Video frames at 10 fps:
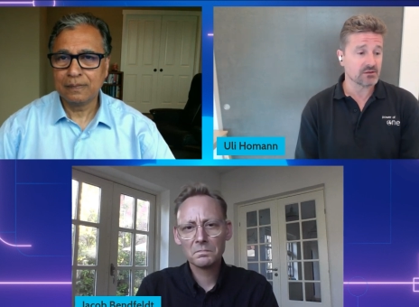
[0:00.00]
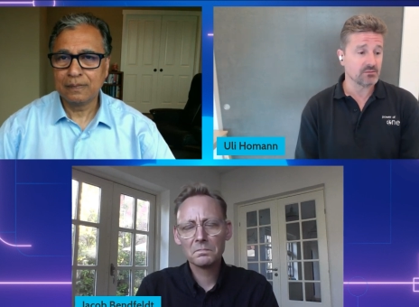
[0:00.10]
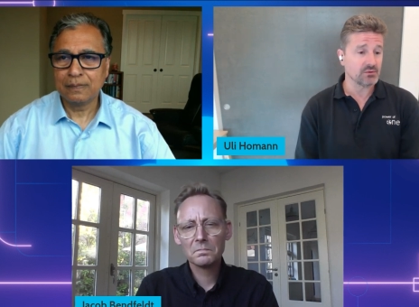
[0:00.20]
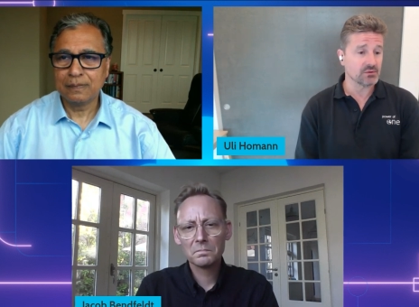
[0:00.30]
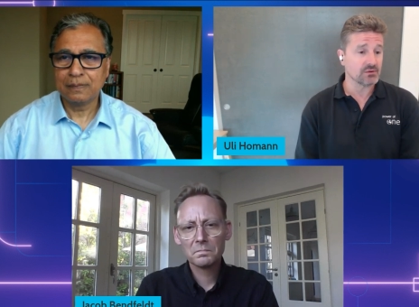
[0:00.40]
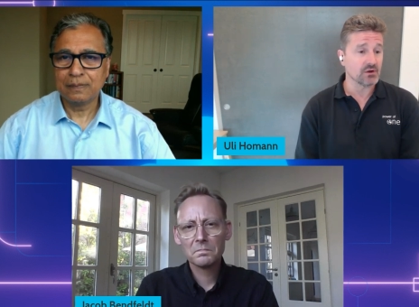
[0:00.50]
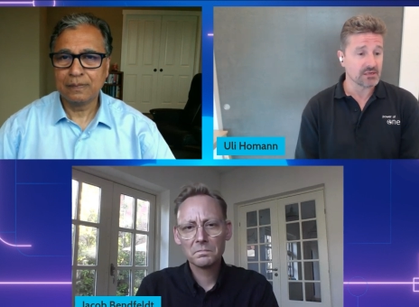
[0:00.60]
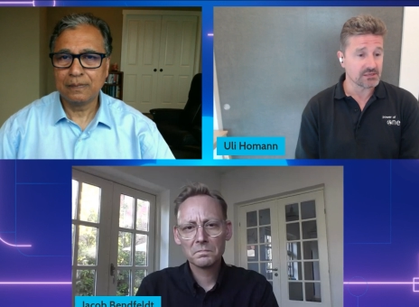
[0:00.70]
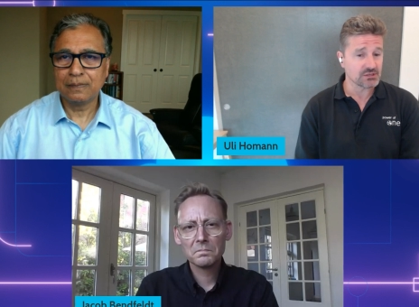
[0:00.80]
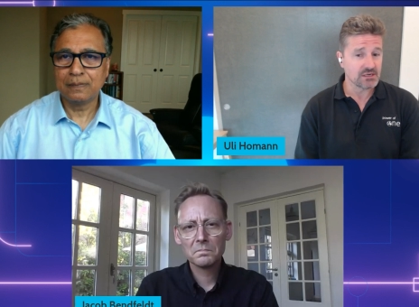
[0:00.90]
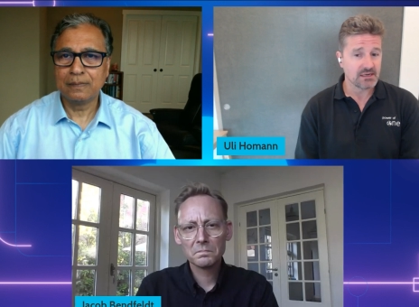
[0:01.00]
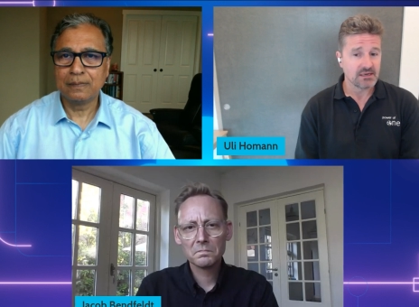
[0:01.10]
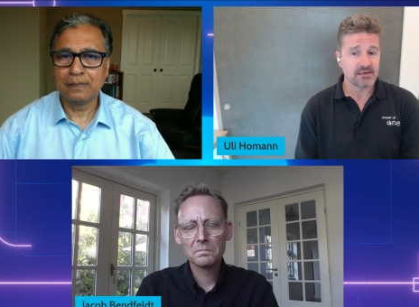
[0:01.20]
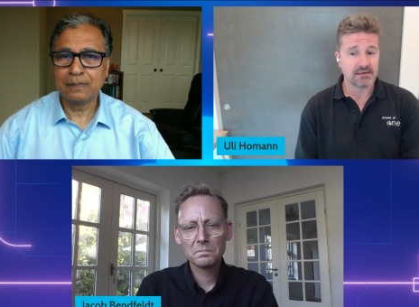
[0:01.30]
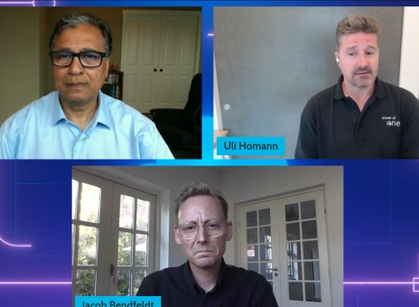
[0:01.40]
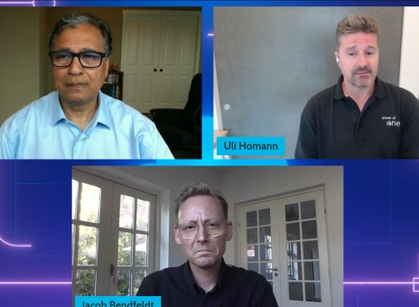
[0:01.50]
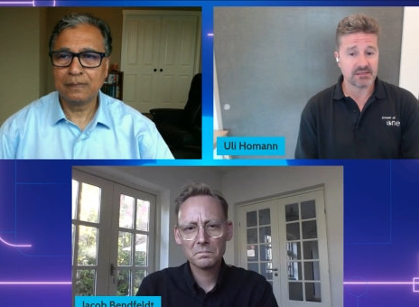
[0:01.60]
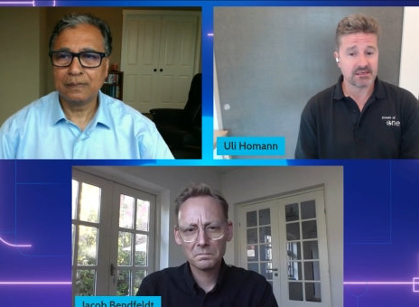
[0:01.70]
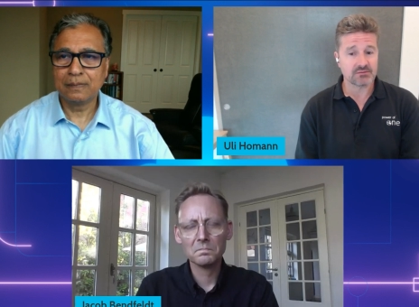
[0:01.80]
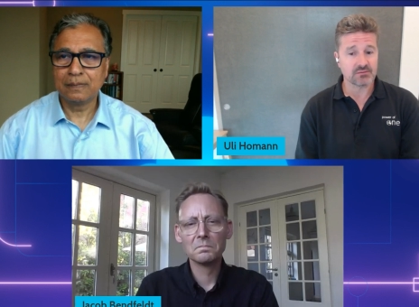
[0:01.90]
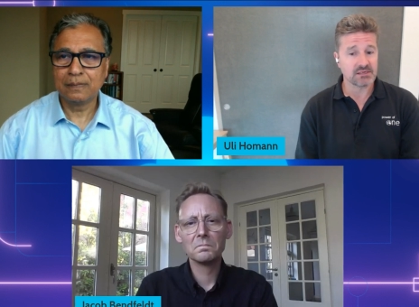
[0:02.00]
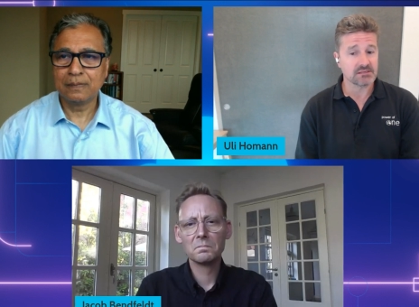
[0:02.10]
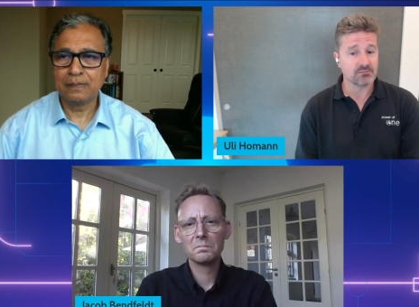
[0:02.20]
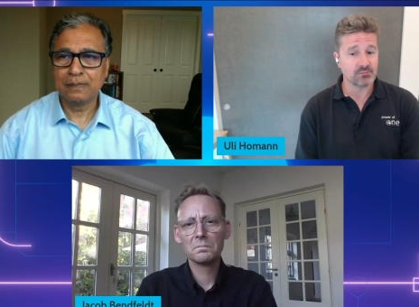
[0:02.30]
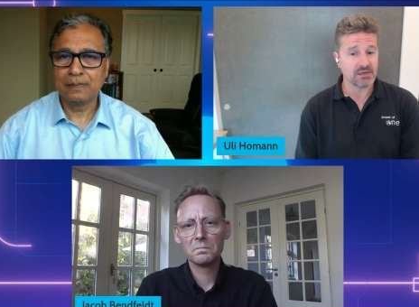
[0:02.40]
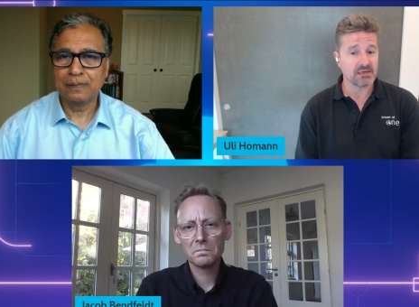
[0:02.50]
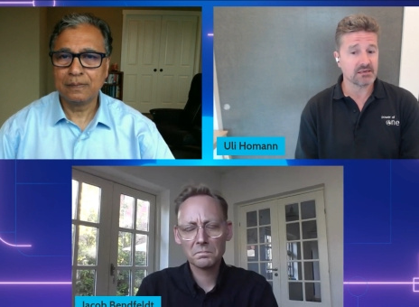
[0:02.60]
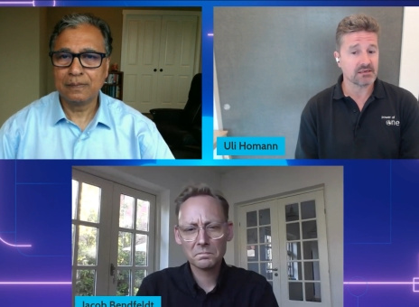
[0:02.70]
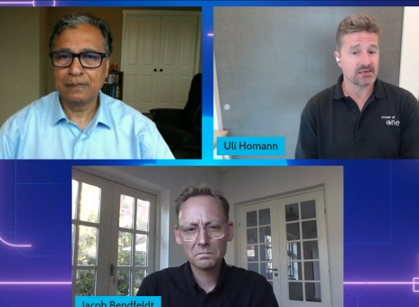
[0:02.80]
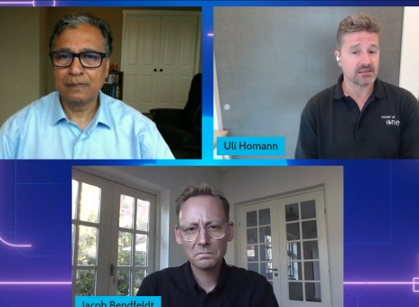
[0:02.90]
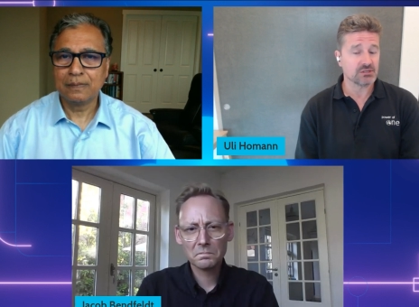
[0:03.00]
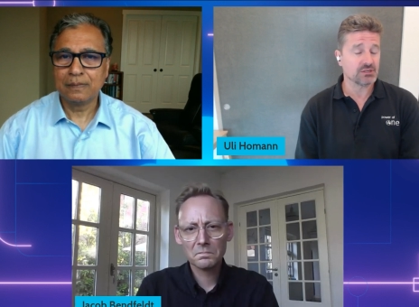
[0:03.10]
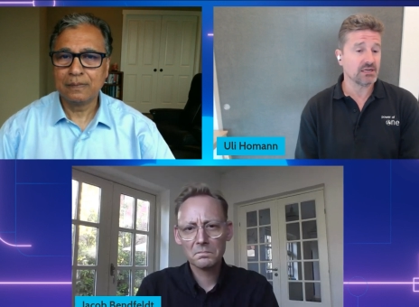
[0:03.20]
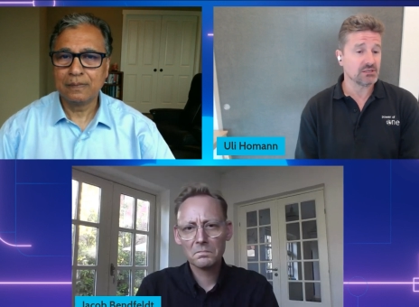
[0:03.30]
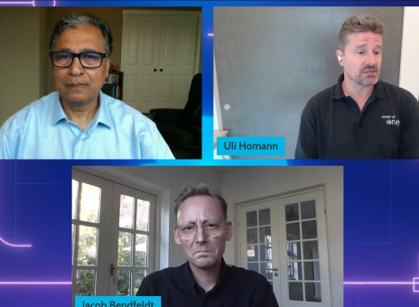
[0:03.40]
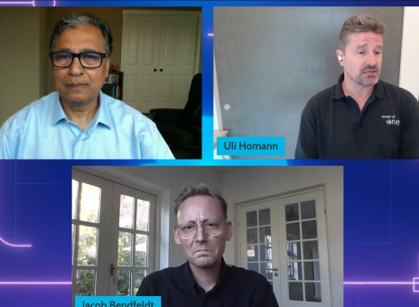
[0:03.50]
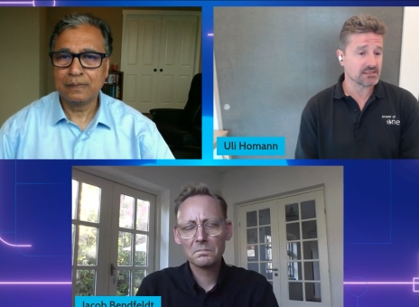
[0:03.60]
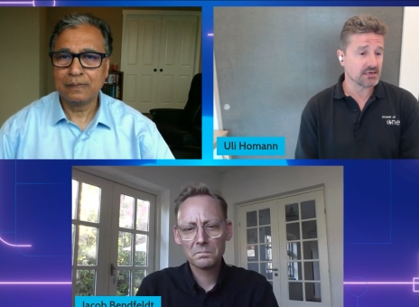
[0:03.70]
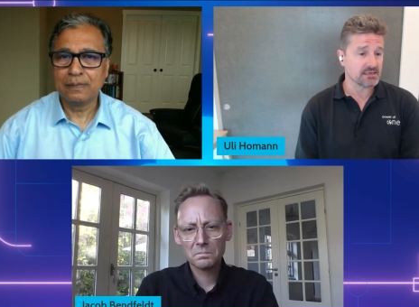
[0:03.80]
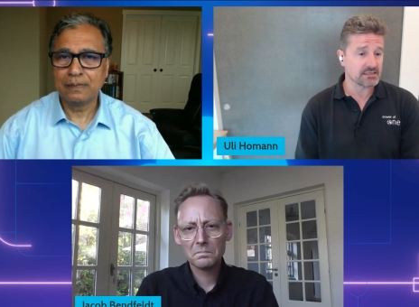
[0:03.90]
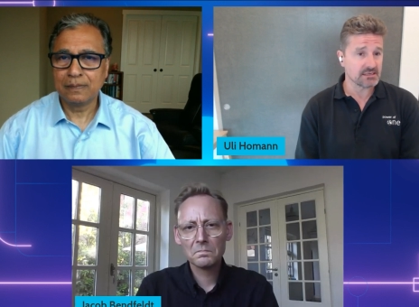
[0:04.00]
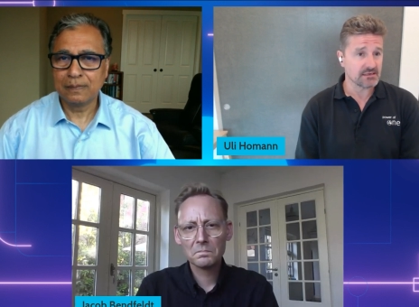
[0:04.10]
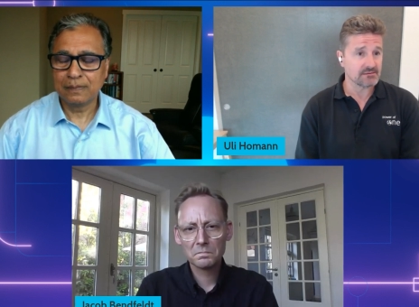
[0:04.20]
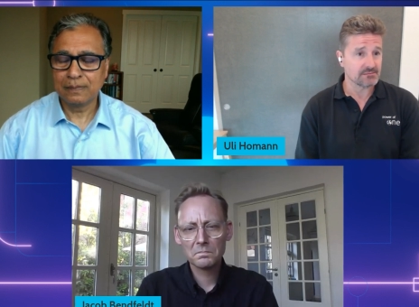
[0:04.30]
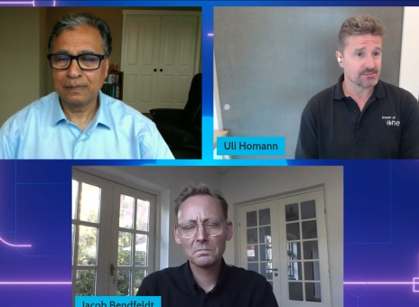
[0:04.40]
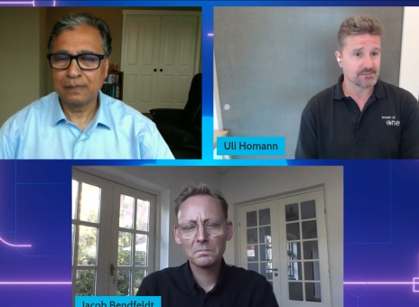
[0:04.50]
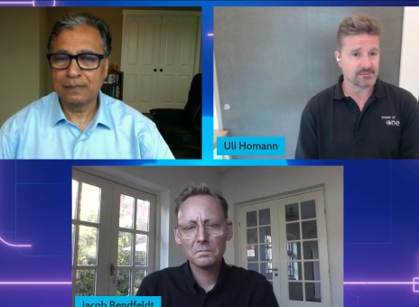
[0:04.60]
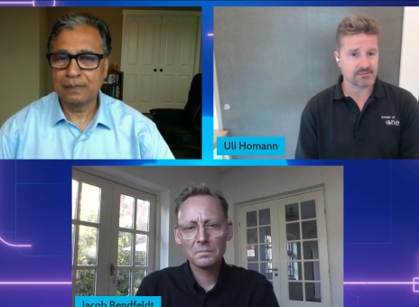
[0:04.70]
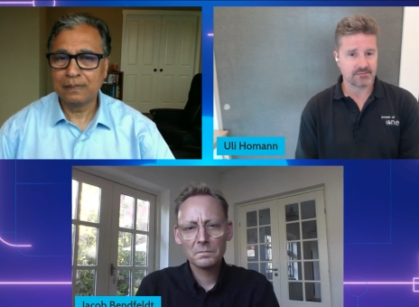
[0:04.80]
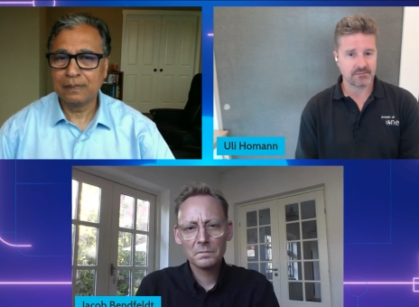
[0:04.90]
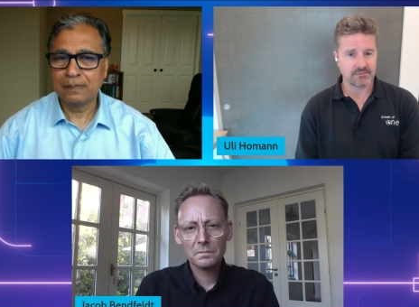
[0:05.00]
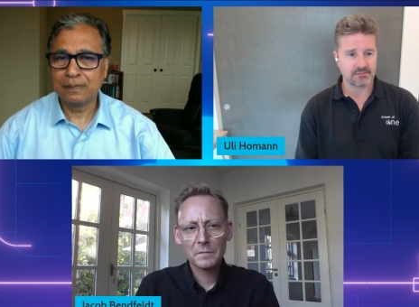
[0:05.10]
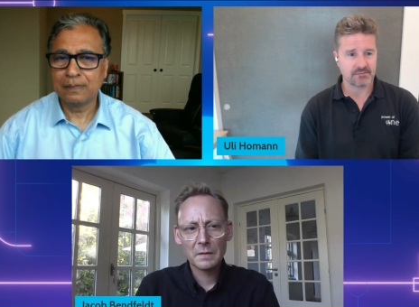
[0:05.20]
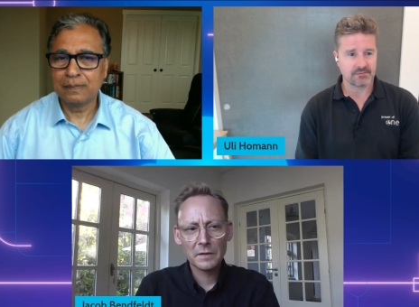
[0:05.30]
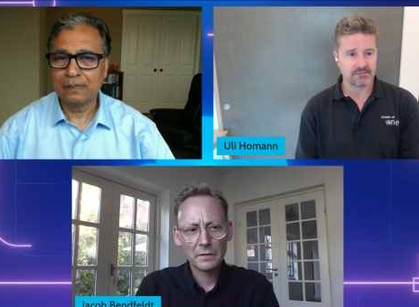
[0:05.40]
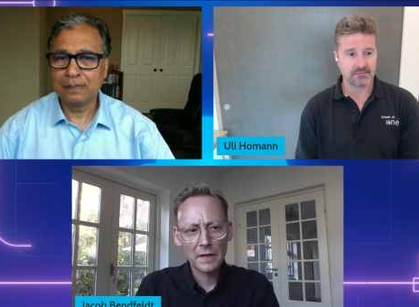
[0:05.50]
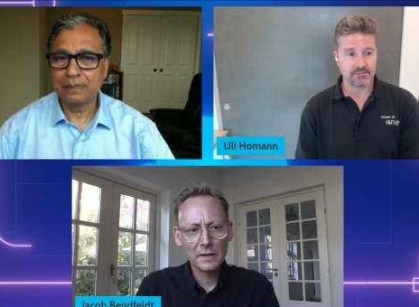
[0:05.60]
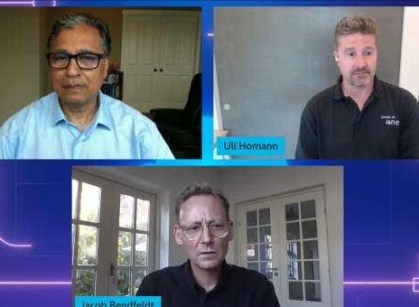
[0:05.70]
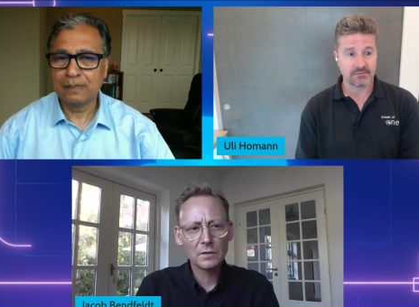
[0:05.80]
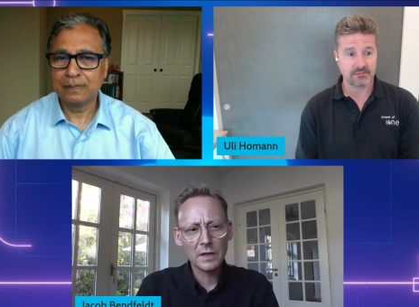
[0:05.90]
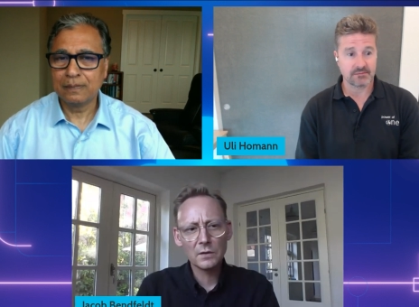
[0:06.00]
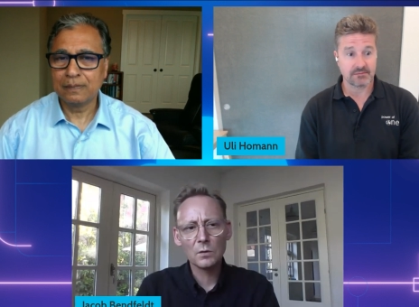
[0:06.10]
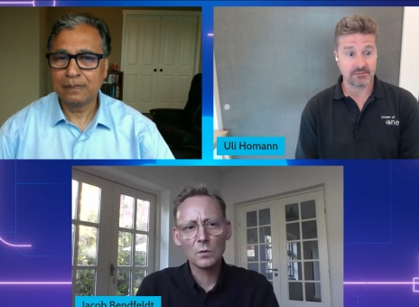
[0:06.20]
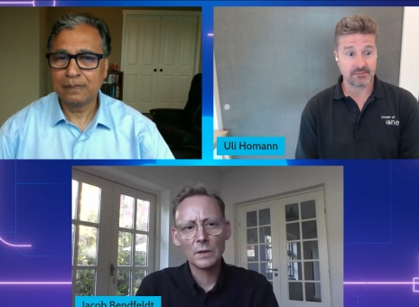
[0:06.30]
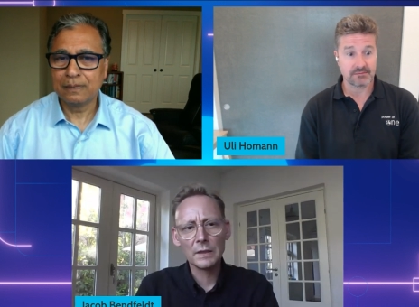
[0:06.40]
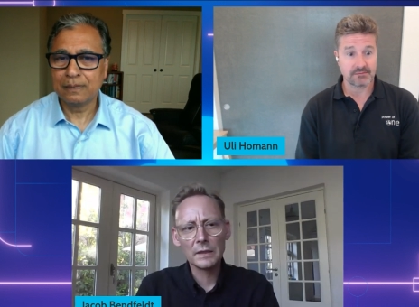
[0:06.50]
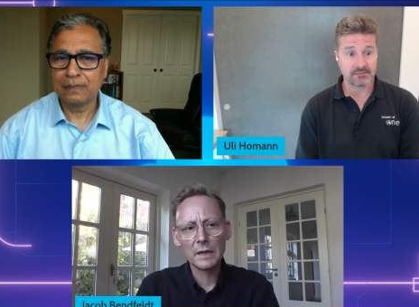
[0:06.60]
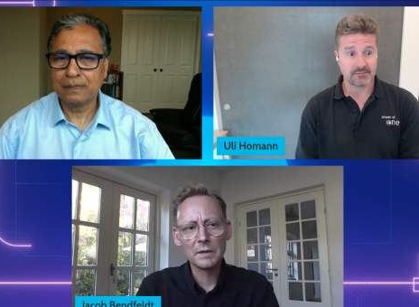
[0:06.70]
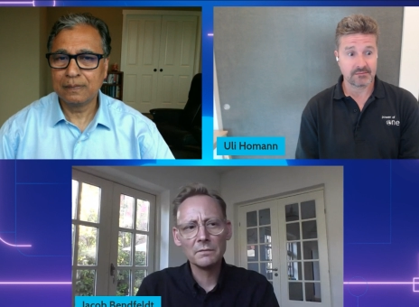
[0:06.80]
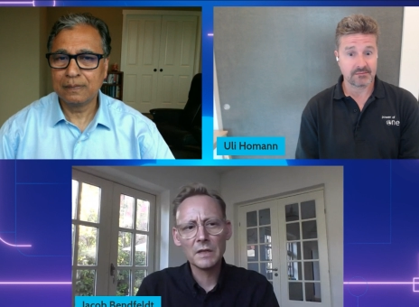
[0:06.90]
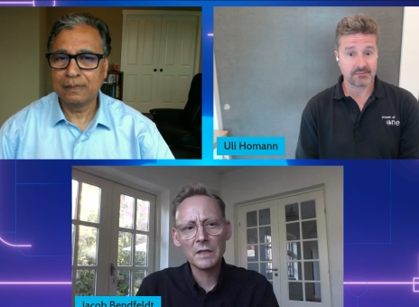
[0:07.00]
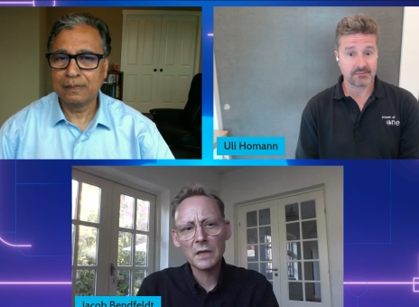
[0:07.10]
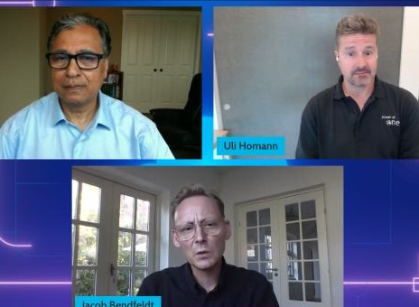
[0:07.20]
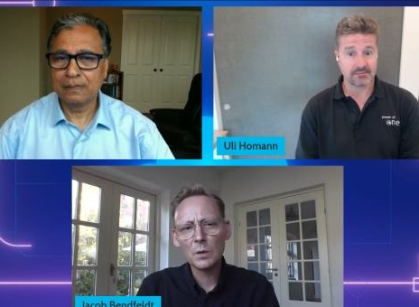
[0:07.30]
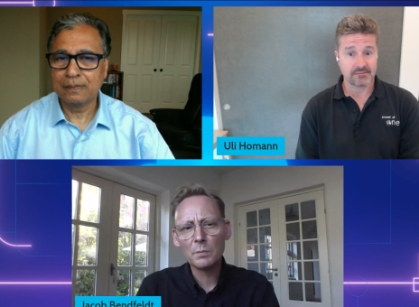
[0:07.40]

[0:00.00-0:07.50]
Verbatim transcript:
Speaker 1: and computer knowledge. Um, and that's really the big uh, change
Speaker 2: as I see it. Thank, thank you, Uli. I mean, Vijay, you have